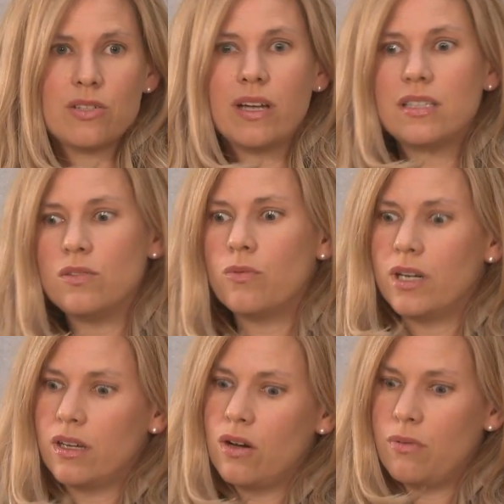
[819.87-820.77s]
So I didn't
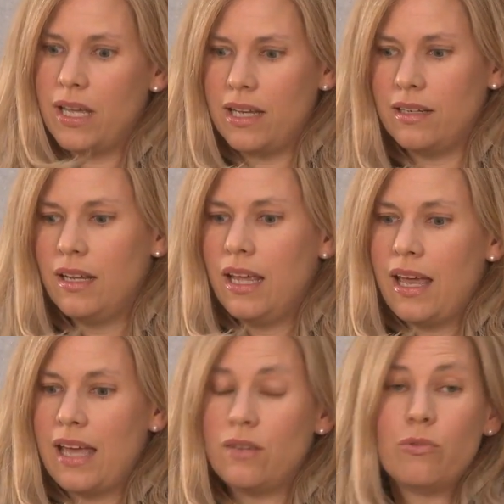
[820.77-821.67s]
want to go in,
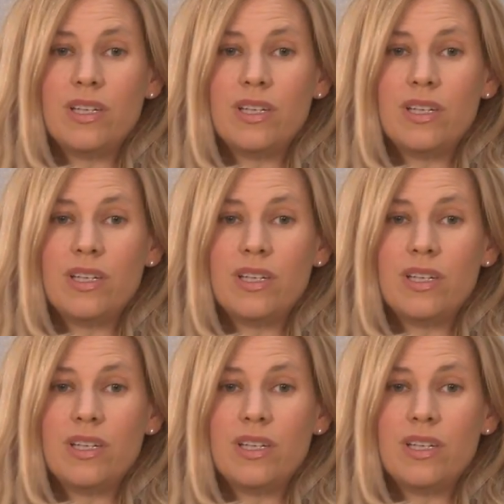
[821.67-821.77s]
and it